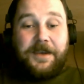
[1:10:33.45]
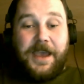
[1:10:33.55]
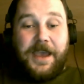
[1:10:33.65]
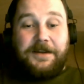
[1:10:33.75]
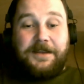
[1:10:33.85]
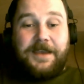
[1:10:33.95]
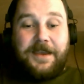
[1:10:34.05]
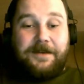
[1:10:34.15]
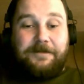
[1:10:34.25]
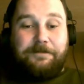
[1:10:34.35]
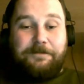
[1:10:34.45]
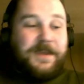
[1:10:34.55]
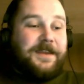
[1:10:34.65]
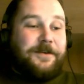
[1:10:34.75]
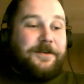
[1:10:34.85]
and get
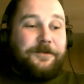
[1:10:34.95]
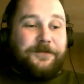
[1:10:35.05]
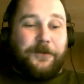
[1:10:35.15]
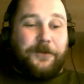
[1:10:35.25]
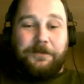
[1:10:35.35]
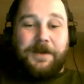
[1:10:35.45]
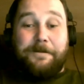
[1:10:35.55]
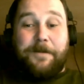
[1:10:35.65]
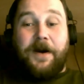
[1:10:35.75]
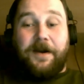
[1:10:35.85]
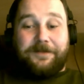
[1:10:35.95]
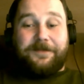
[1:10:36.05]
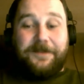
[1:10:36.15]
BDUs for $3.